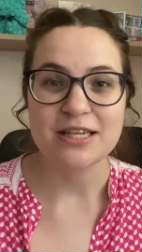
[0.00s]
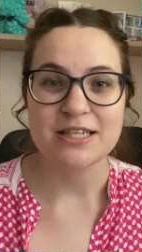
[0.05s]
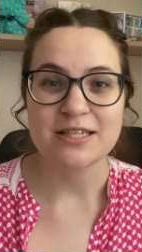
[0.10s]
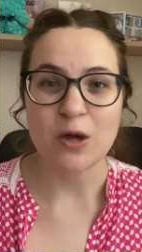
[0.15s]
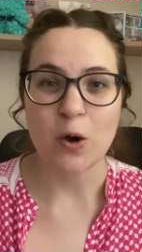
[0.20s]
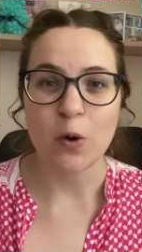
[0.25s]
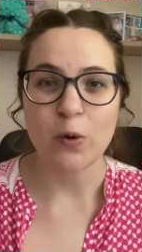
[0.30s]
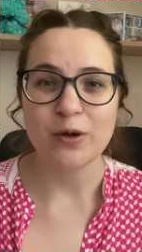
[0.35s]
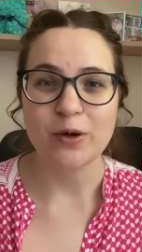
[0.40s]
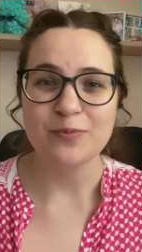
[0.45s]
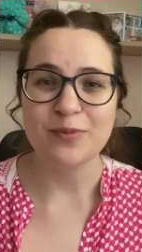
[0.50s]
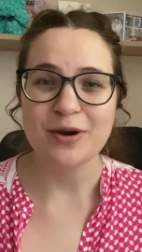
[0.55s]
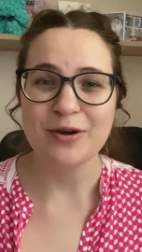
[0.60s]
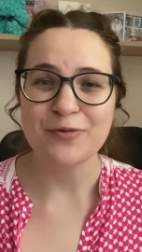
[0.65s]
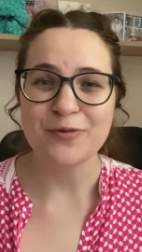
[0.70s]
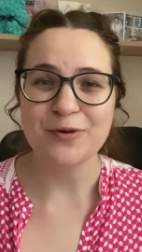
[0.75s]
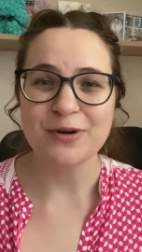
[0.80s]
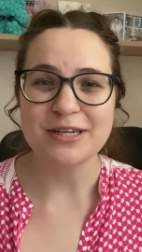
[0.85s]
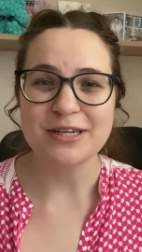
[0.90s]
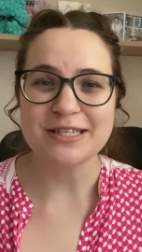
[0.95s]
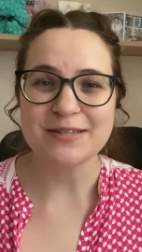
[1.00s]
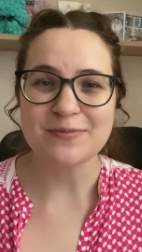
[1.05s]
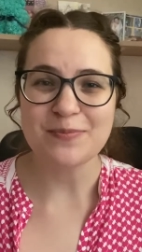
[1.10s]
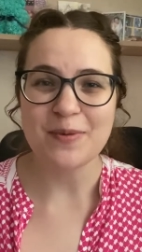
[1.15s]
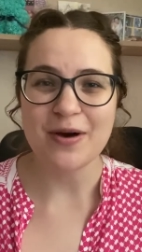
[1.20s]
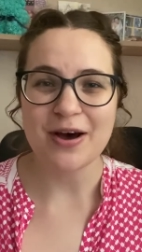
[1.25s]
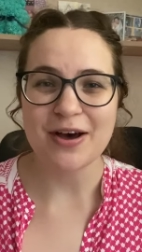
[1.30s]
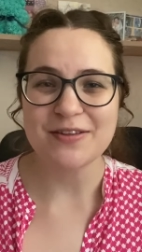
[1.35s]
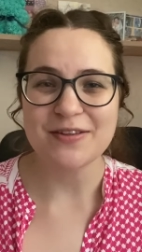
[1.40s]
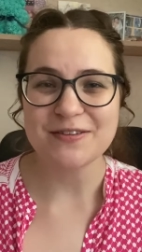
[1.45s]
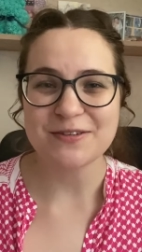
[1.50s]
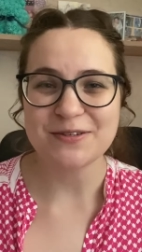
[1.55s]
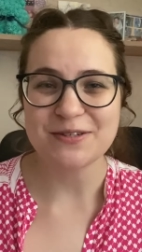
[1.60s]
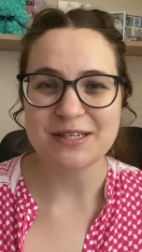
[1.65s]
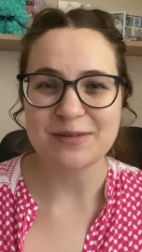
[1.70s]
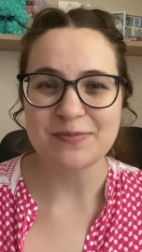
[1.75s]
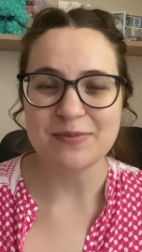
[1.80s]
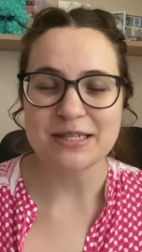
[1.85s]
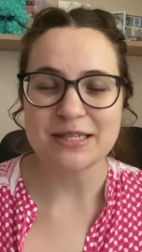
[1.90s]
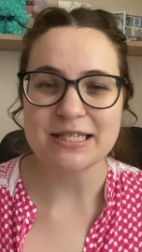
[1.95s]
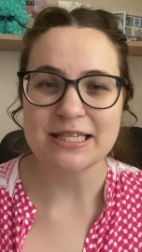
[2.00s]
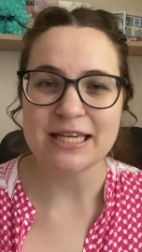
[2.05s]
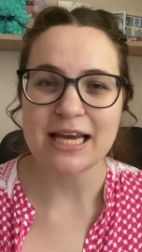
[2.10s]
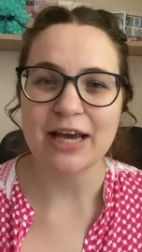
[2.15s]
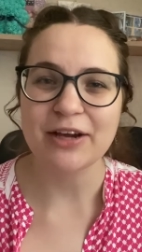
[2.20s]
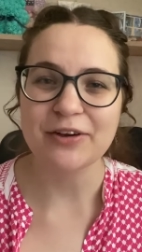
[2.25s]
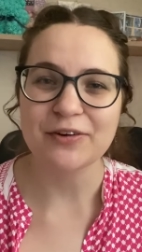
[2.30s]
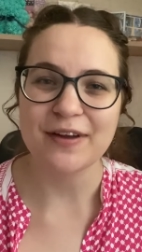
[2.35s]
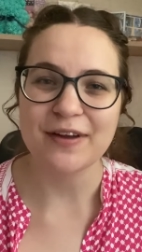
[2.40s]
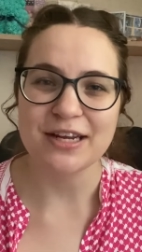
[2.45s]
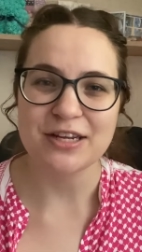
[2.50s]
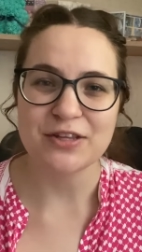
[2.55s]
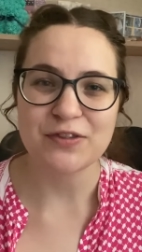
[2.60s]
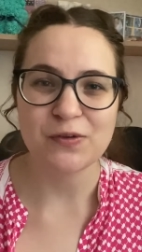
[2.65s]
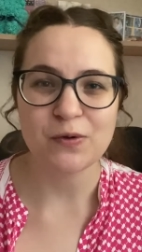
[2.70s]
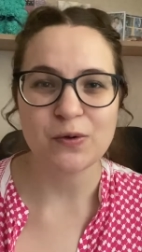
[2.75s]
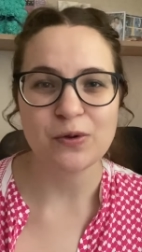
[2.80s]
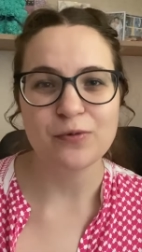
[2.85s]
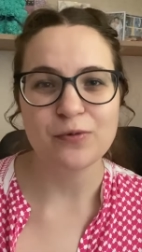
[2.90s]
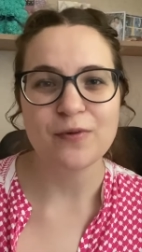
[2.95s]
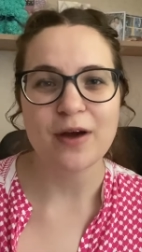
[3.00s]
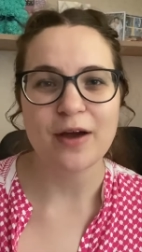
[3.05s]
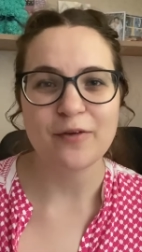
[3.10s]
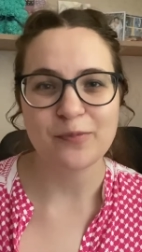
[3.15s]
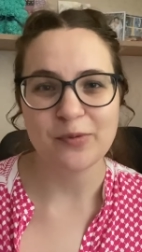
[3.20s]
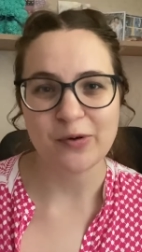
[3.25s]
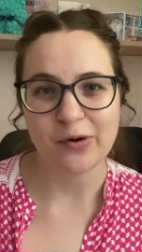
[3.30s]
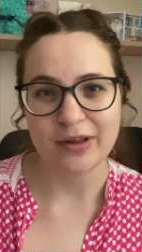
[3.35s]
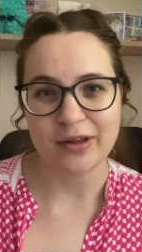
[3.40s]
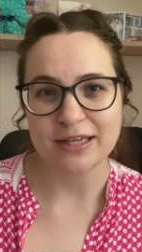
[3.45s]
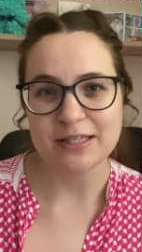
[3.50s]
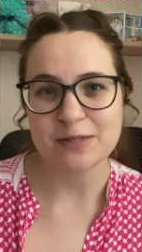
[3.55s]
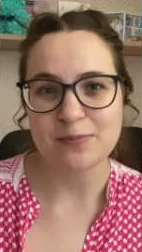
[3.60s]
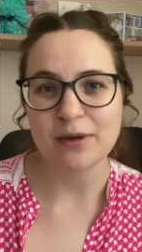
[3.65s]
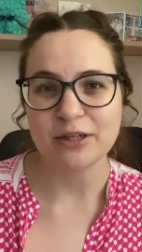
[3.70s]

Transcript: So in my first month on TPT, I created 35 products.